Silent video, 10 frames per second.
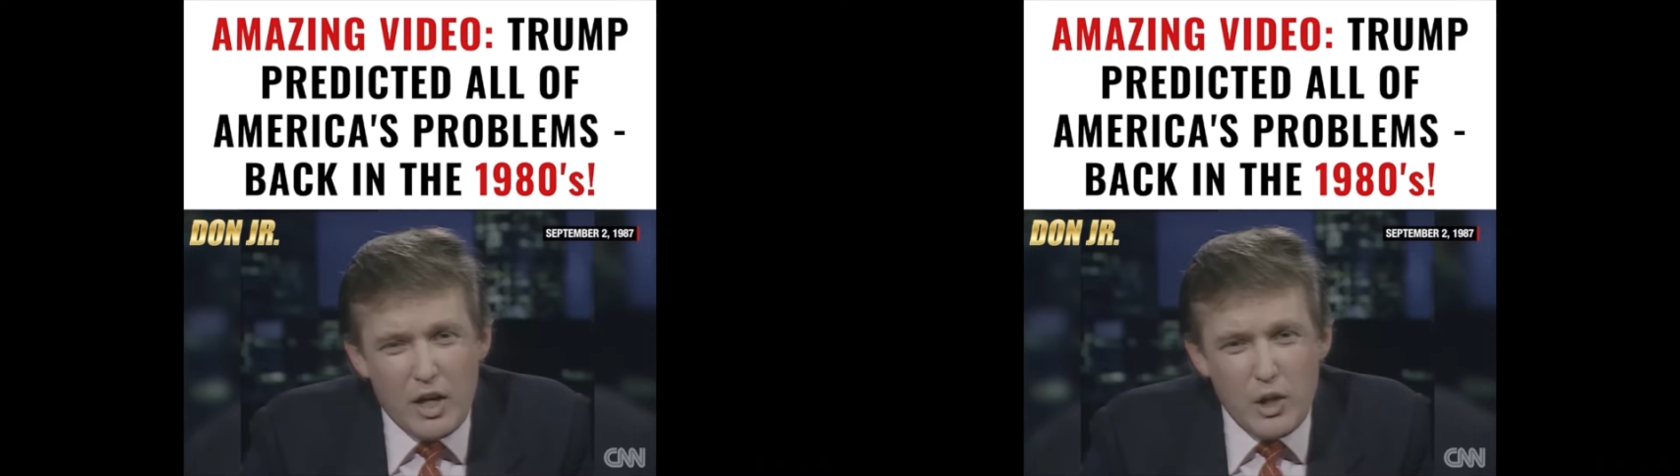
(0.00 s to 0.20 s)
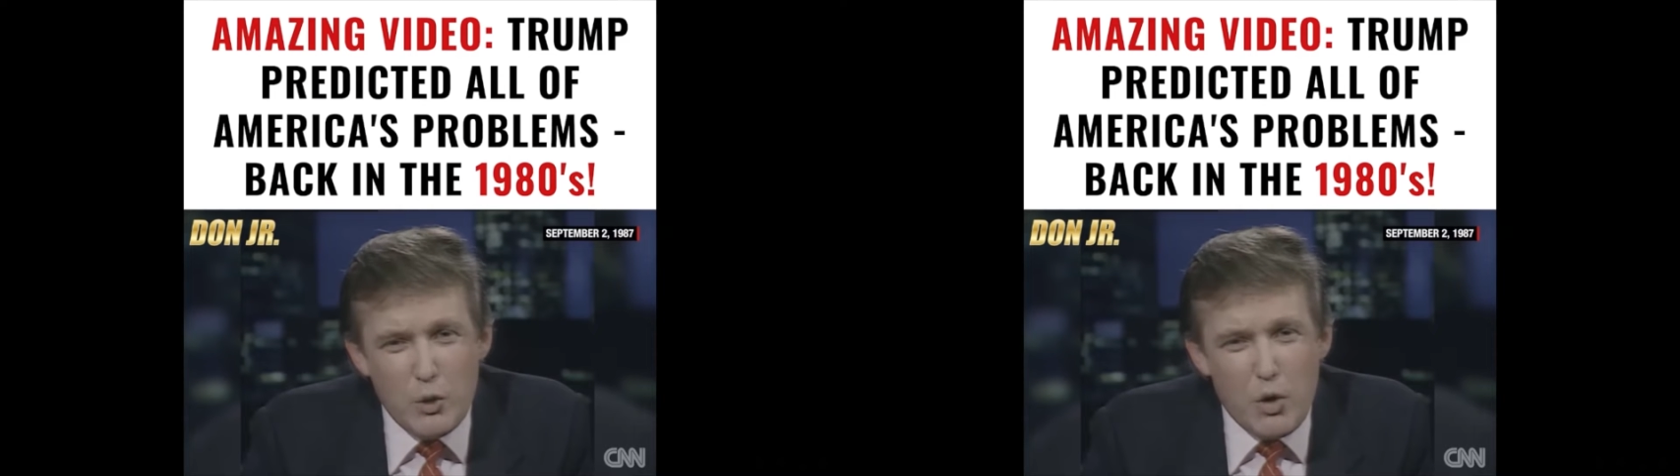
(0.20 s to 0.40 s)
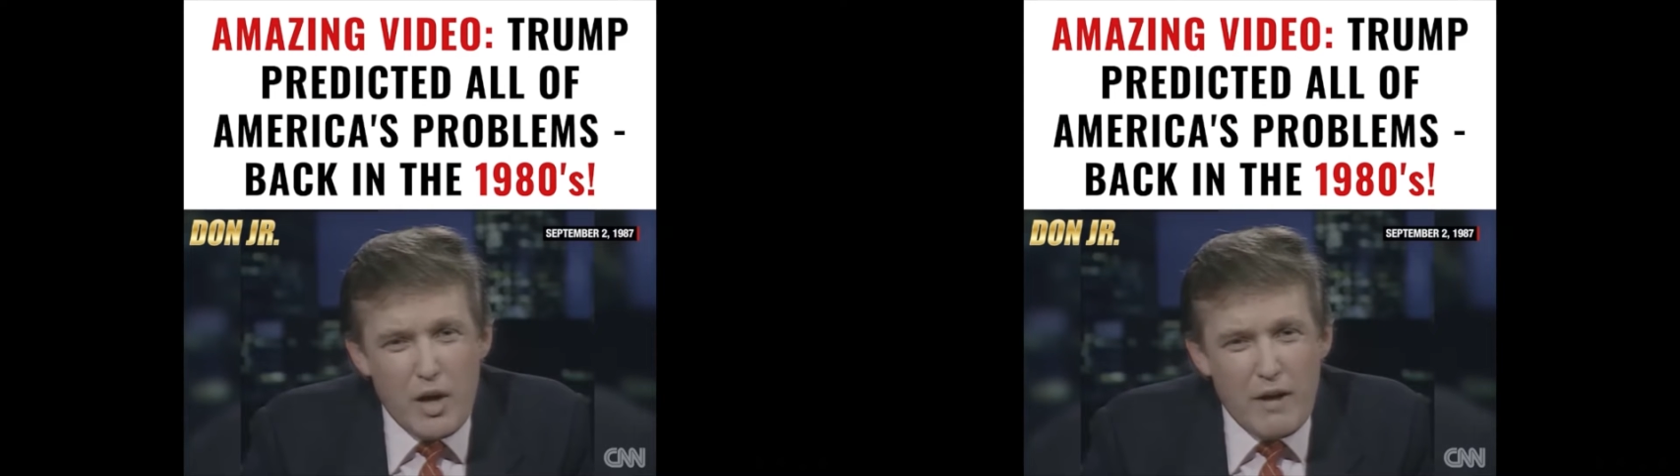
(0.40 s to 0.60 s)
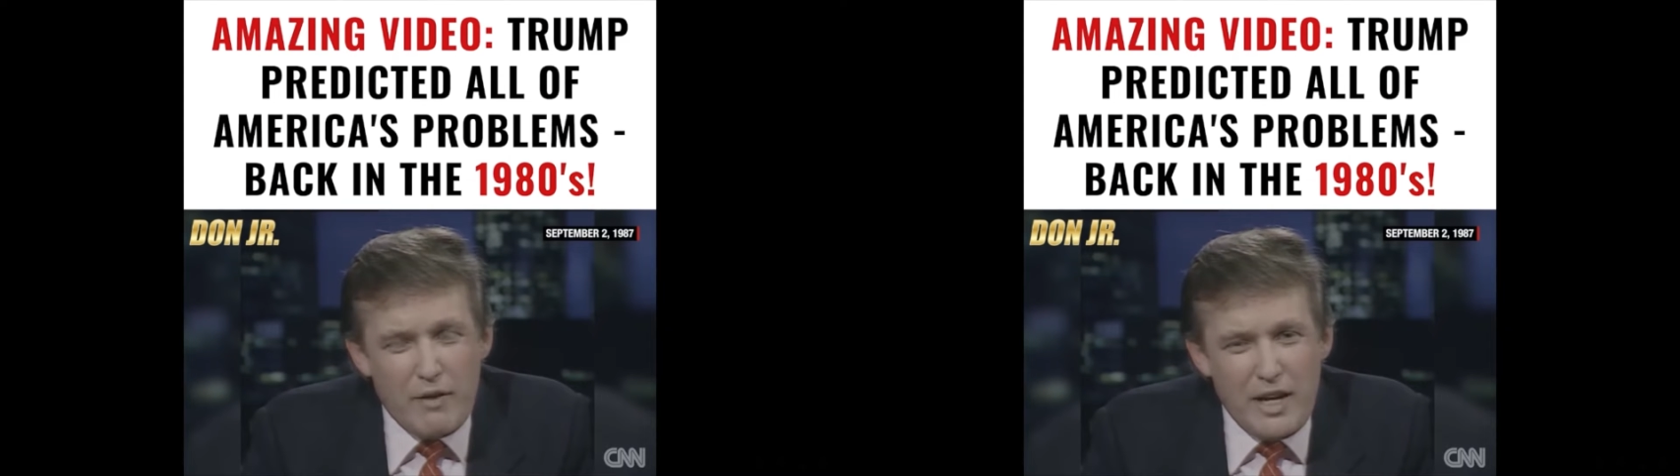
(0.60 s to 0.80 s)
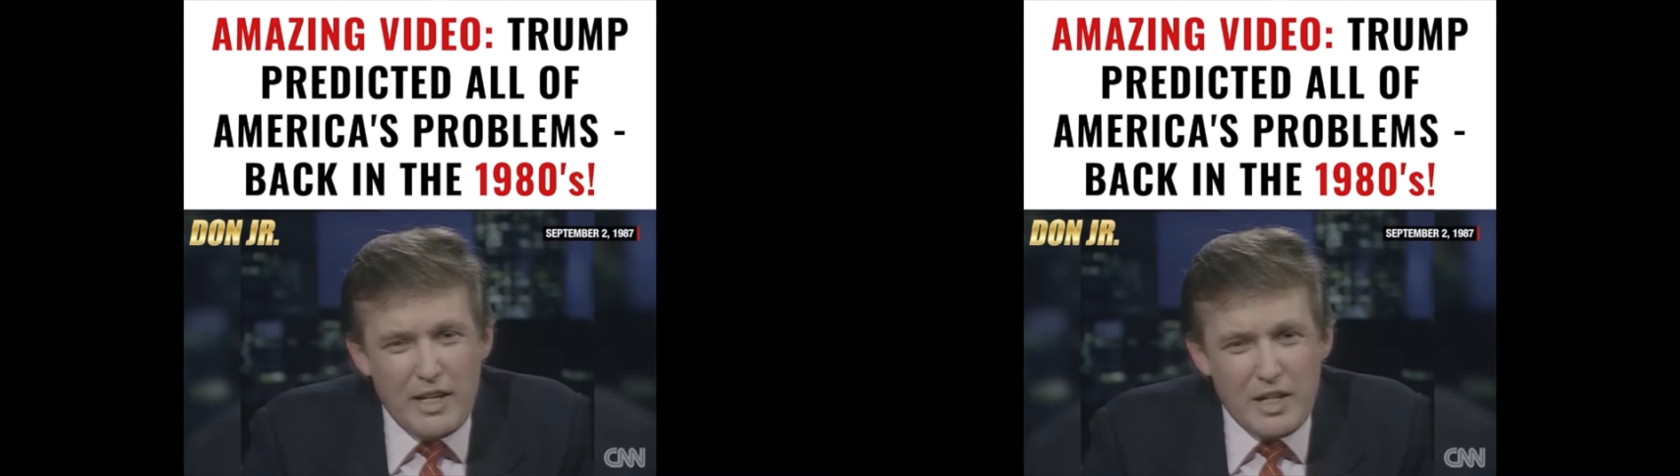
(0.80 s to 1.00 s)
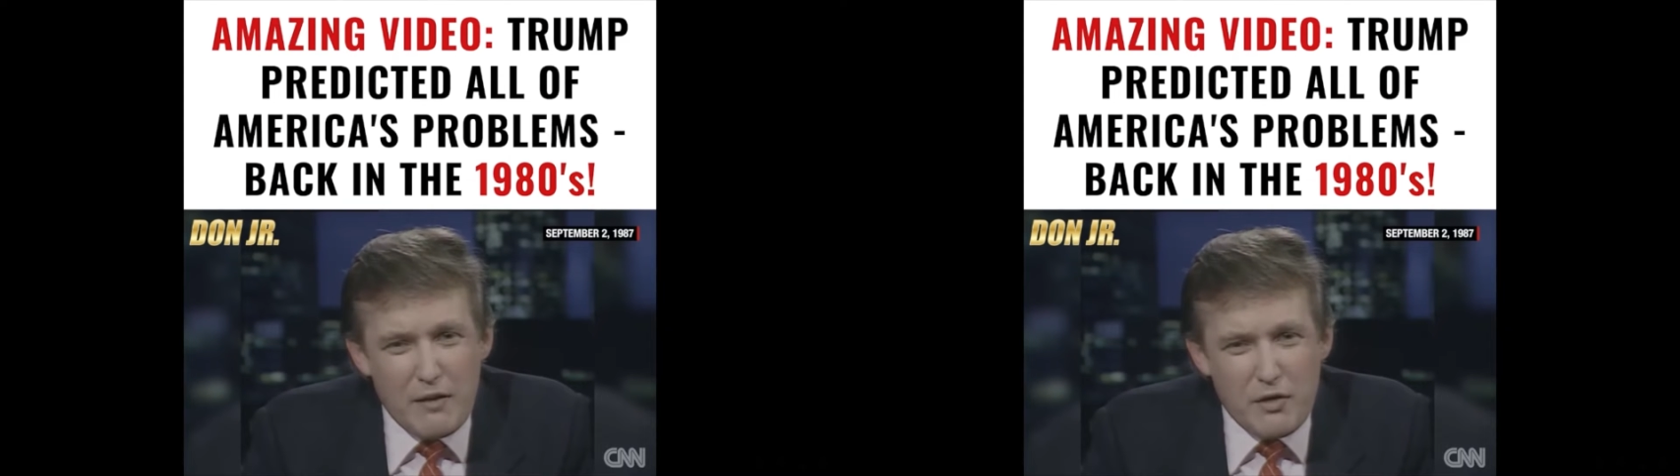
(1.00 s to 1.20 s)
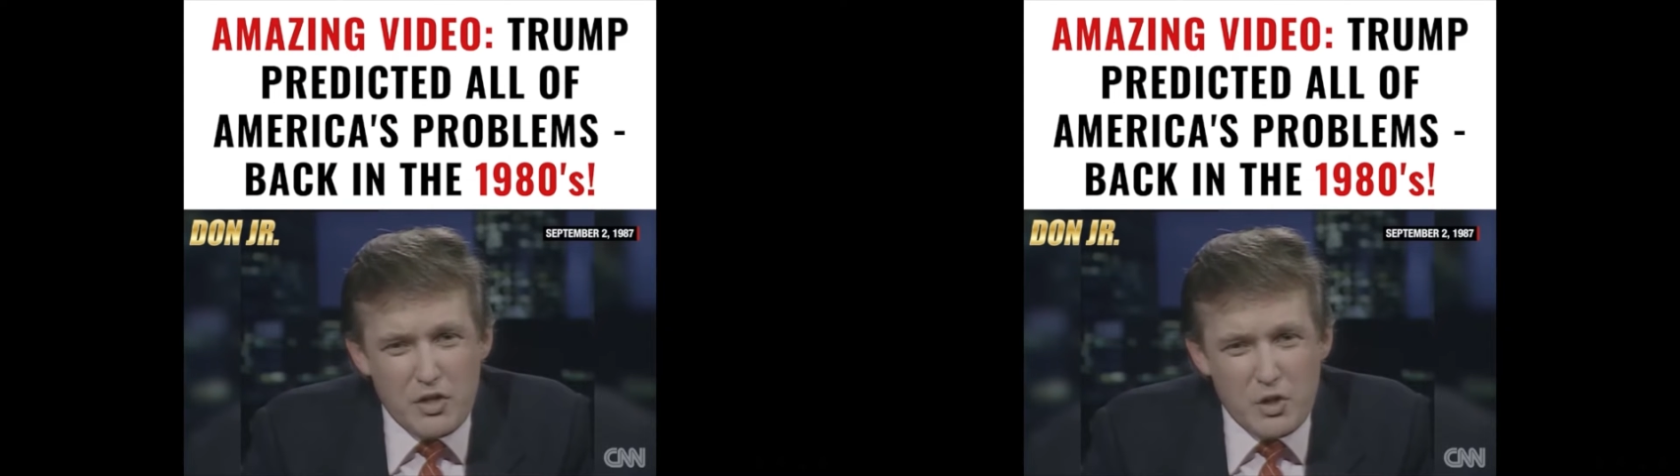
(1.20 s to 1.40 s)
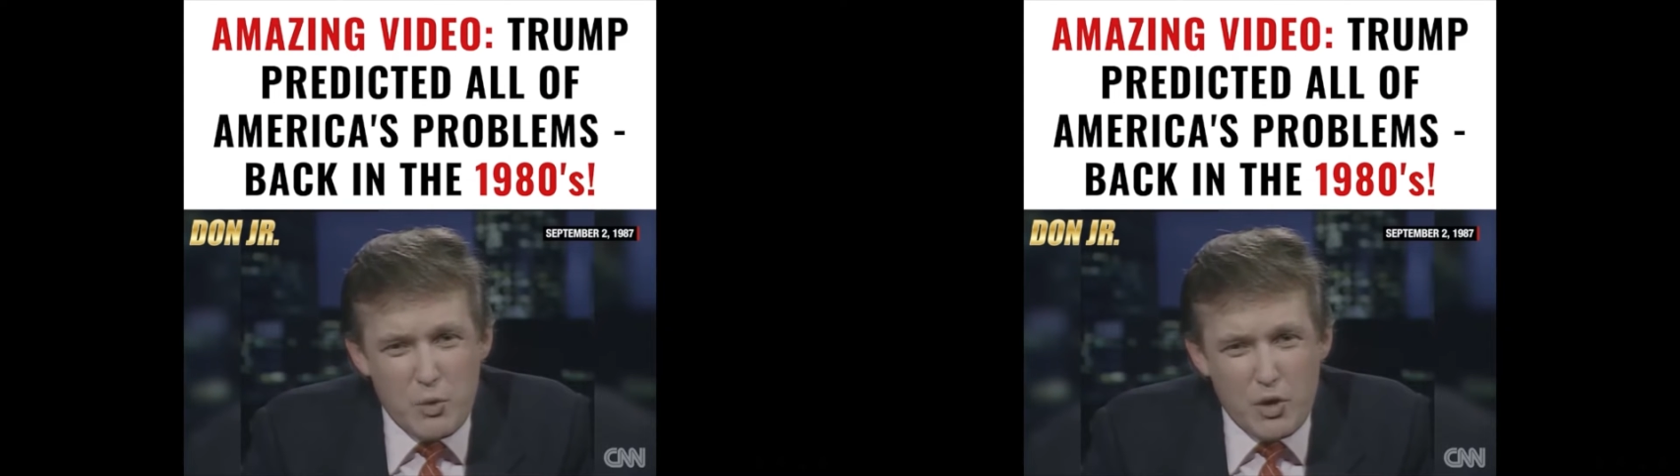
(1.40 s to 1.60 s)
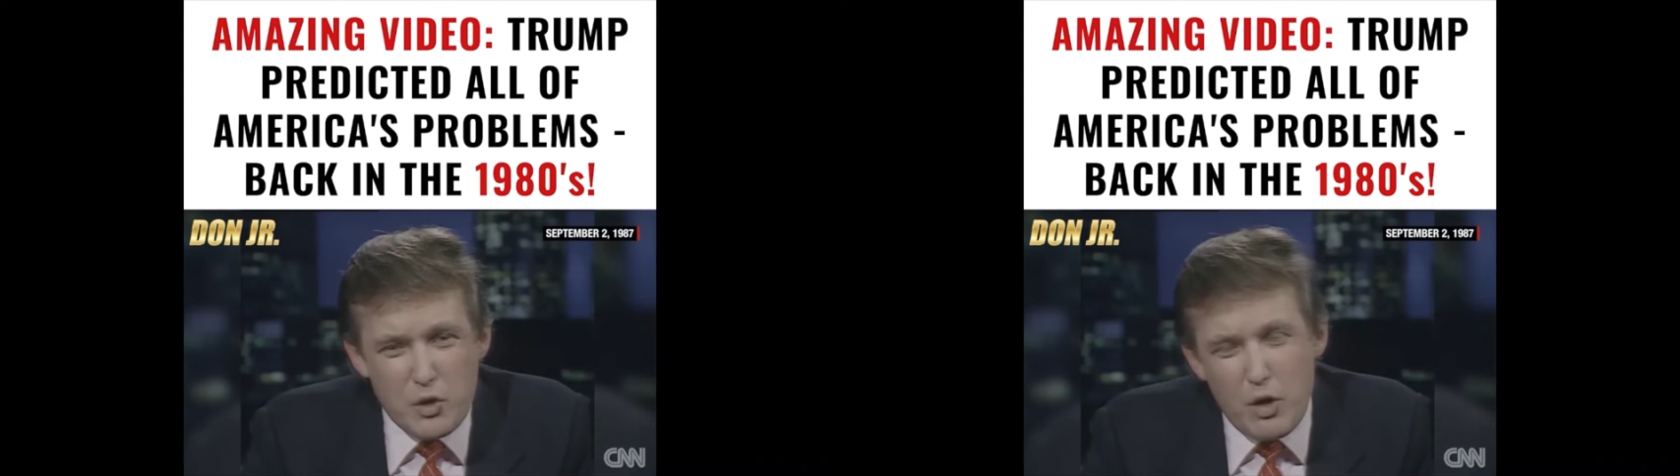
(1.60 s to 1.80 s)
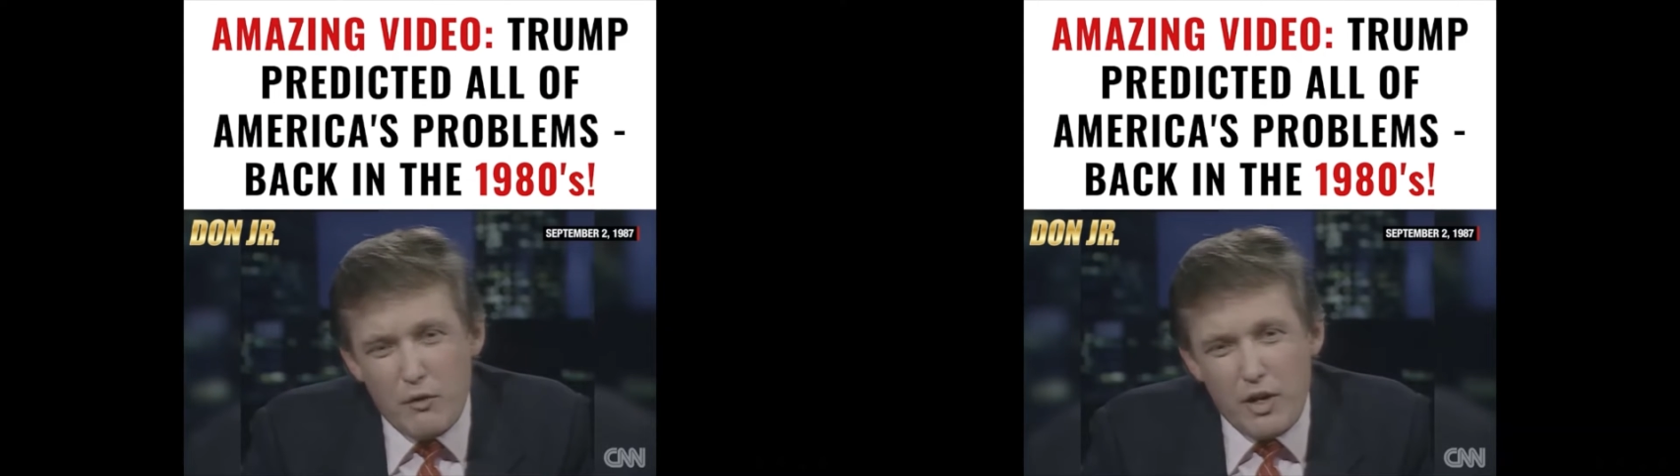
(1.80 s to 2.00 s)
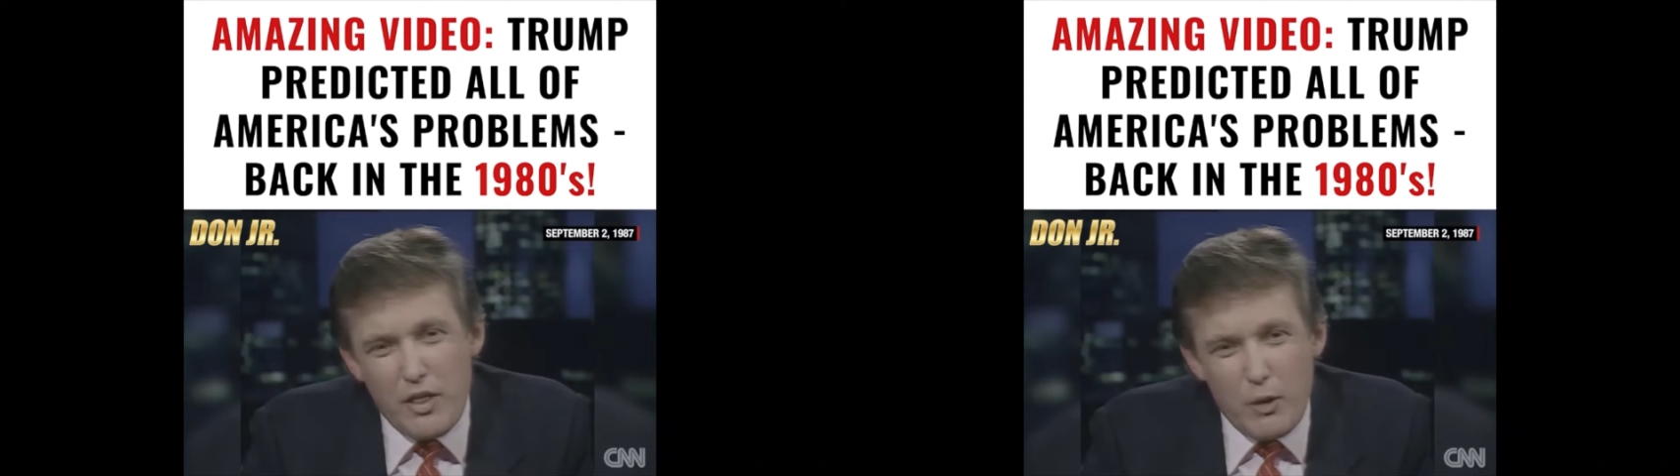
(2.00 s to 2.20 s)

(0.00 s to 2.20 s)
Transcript: and you won't have any deficits whatsoever, and